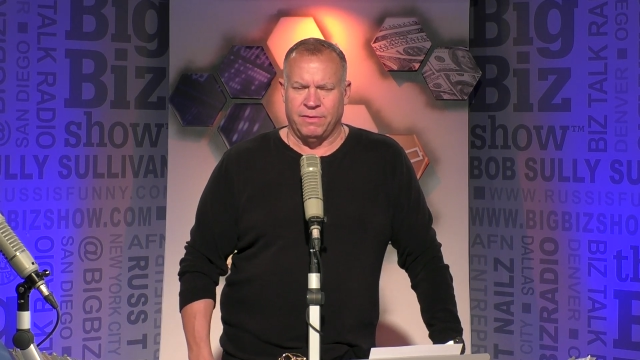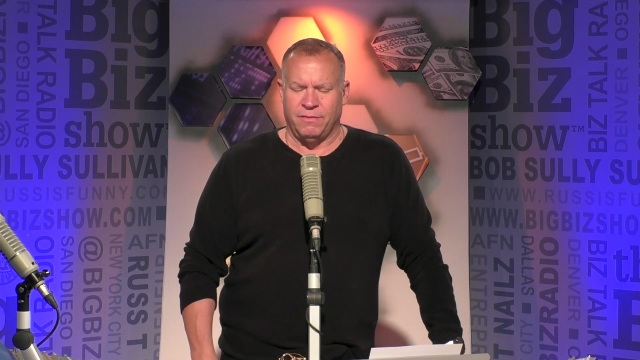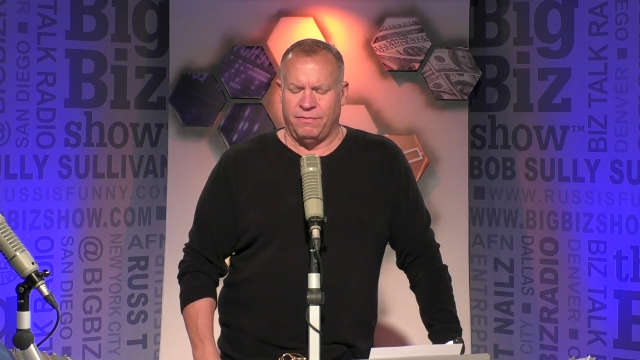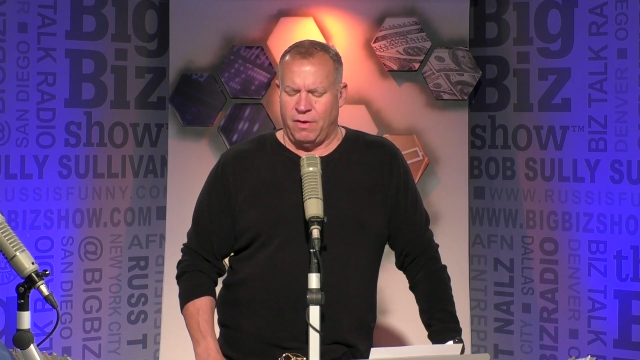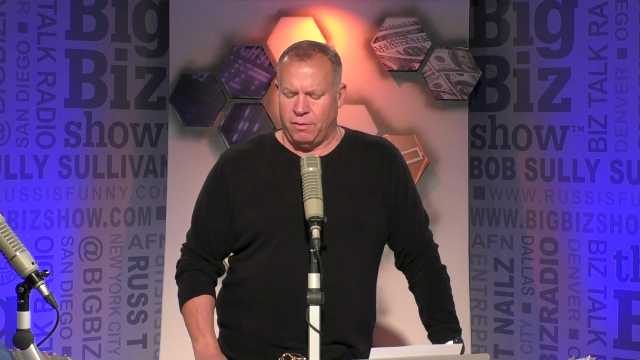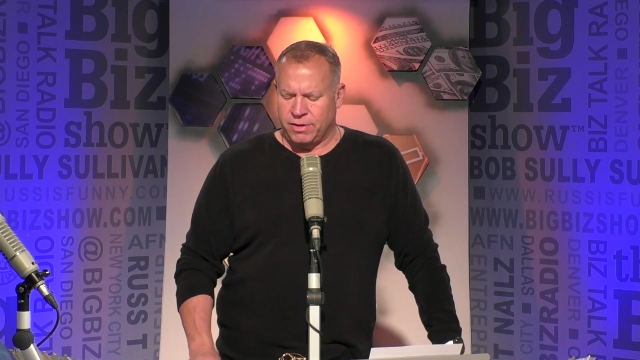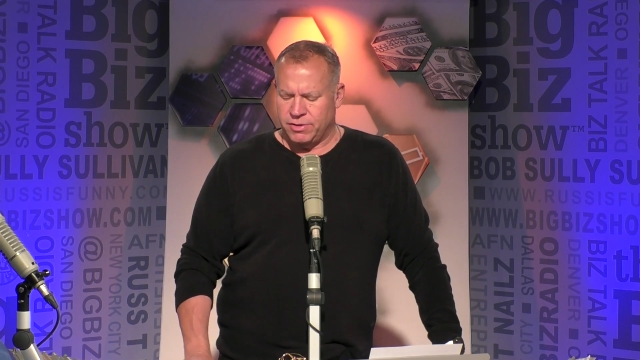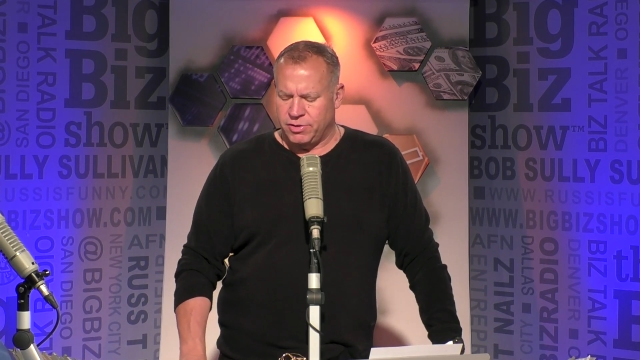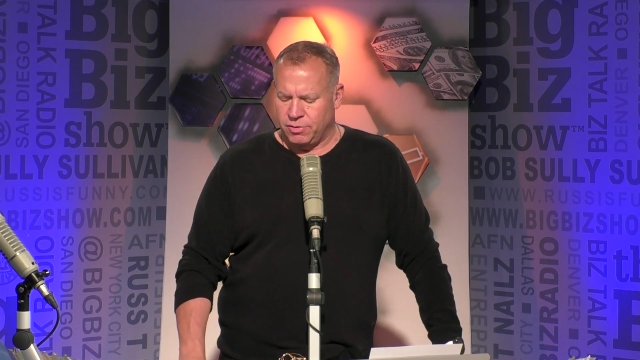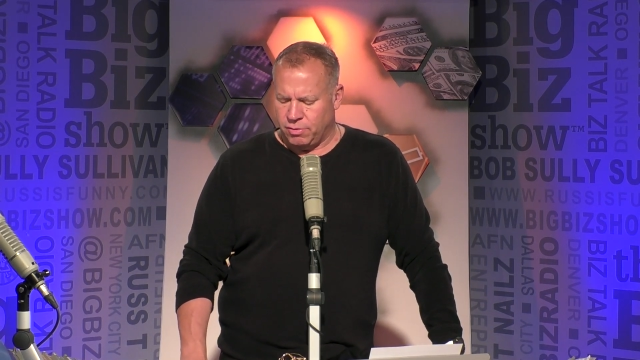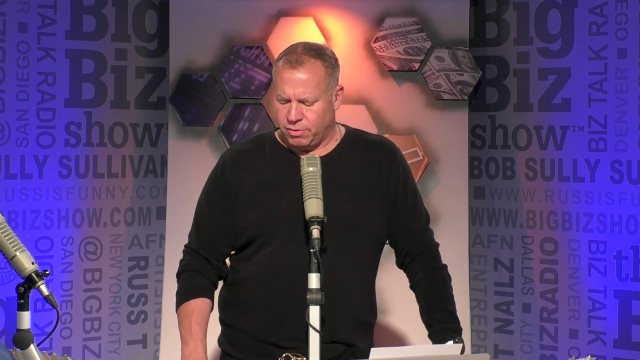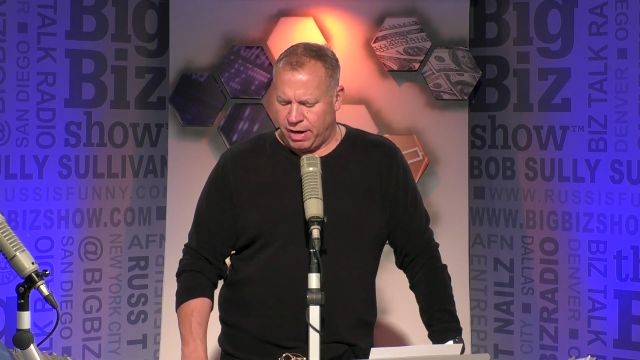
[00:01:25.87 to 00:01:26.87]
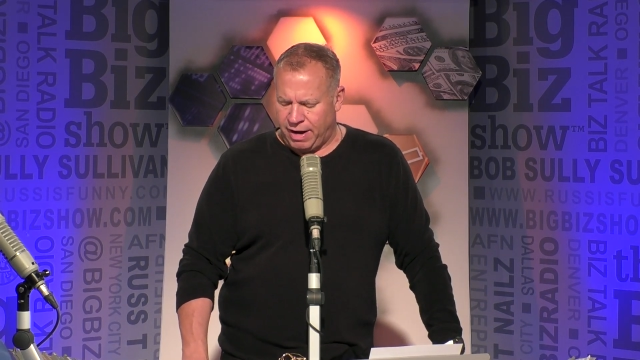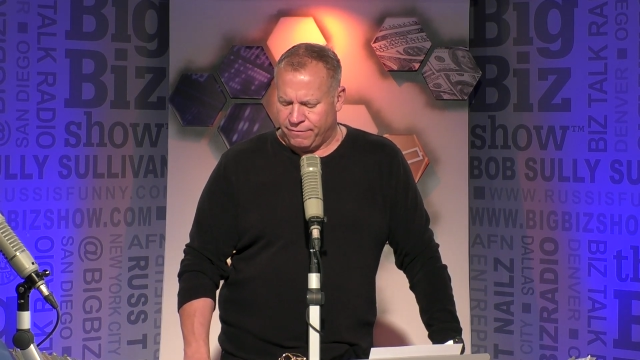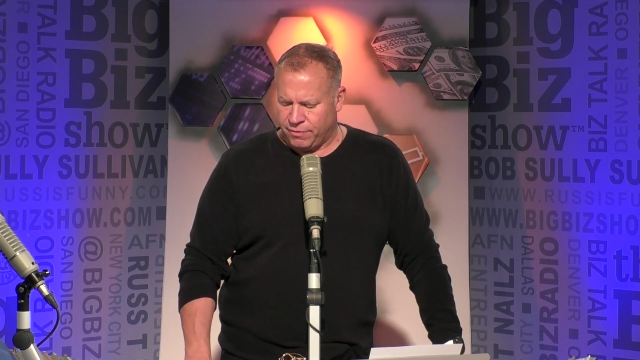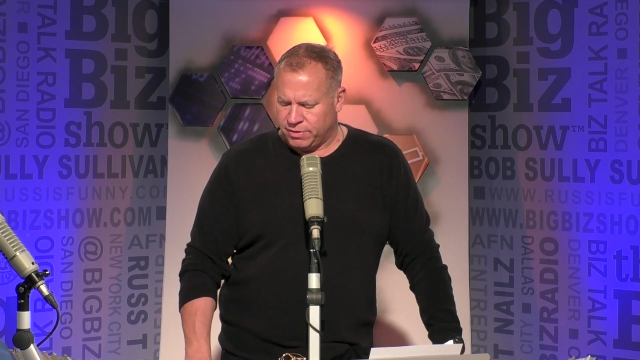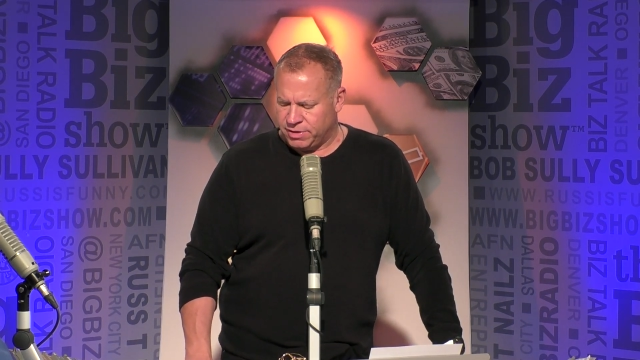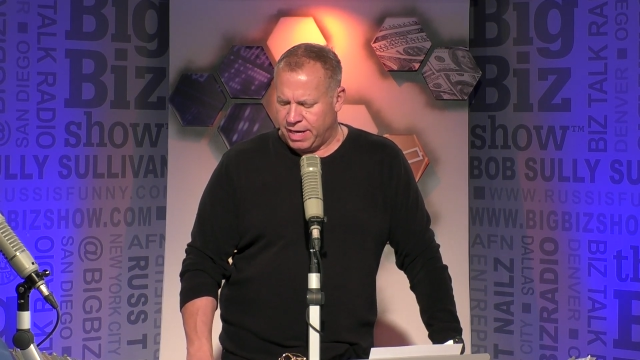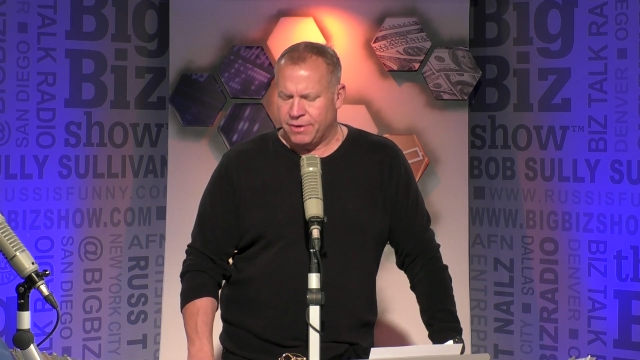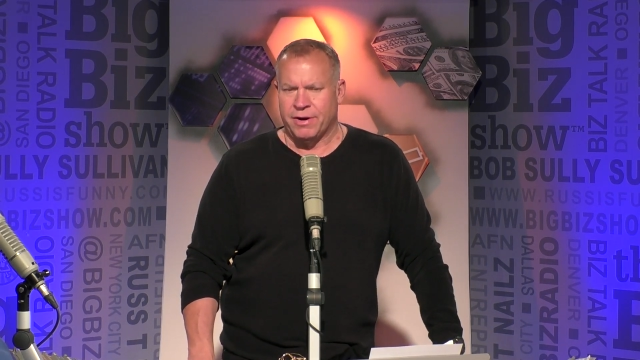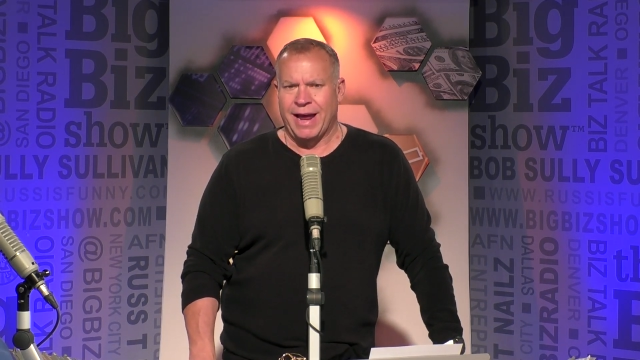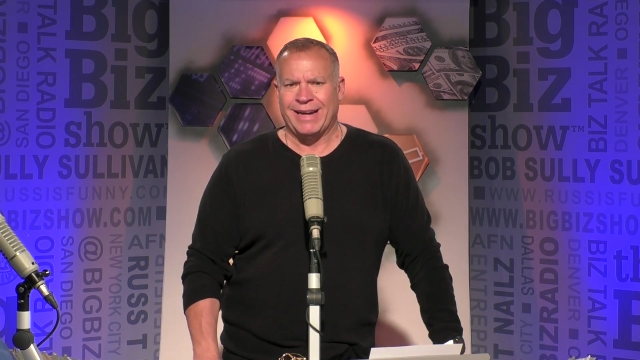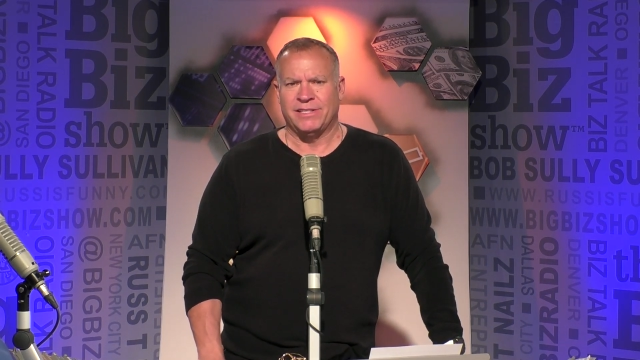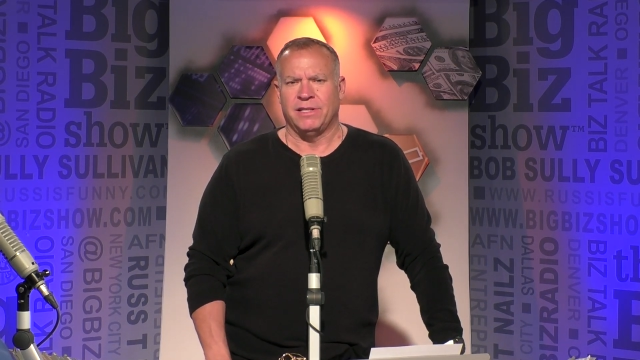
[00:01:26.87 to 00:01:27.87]
to focus your efforts
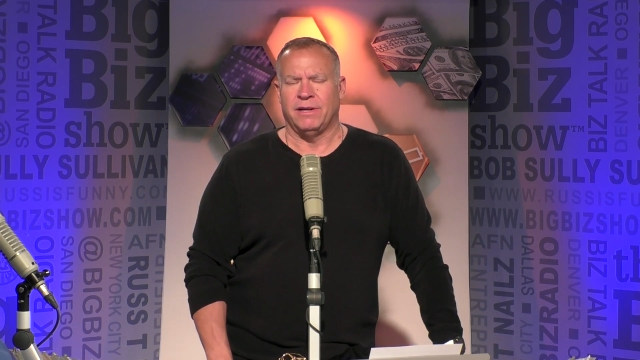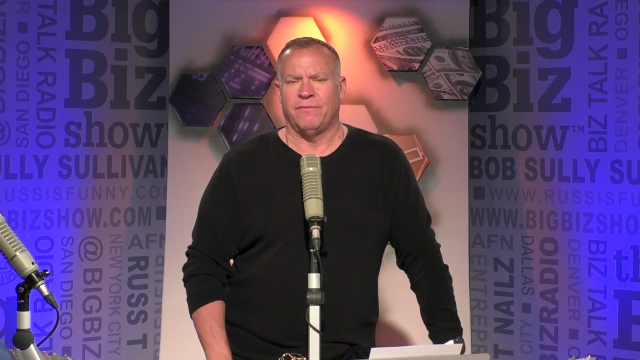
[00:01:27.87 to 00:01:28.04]
internationally